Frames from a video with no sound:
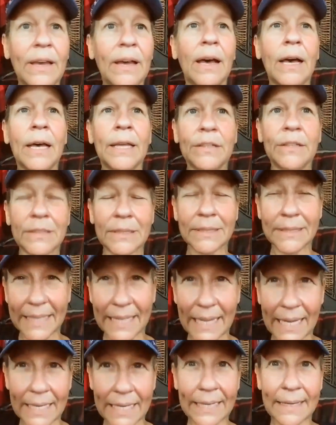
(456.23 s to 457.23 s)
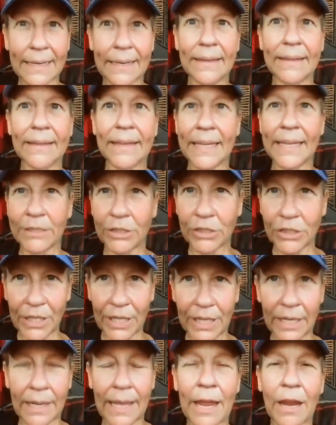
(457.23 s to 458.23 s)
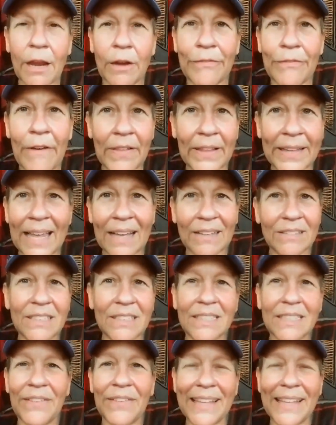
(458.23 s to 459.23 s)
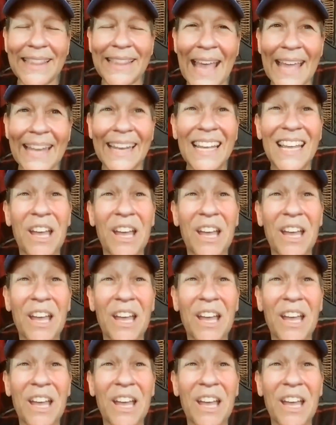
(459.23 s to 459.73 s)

their skin, itching, hair falling out, and stuff like that,